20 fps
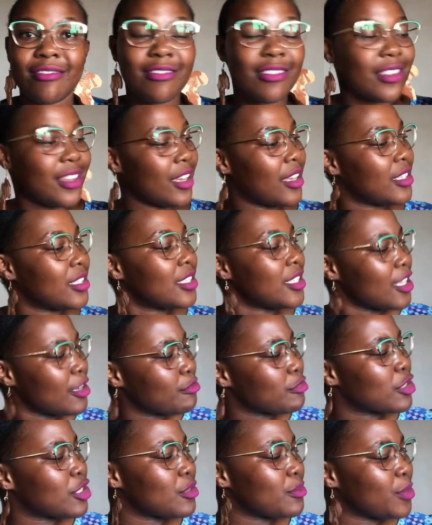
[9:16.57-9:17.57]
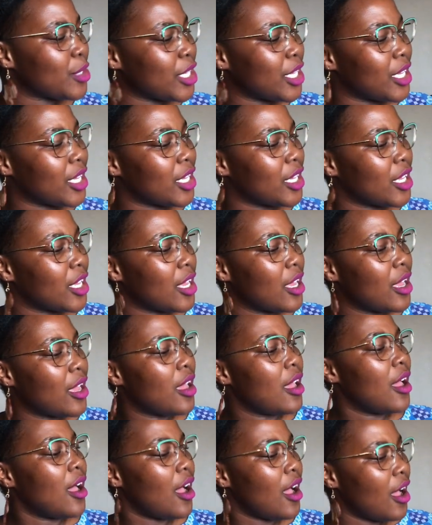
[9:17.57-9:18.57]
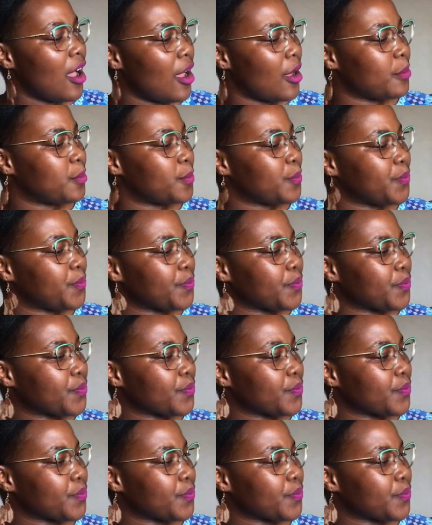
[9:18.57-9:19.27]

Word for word: they seem to be um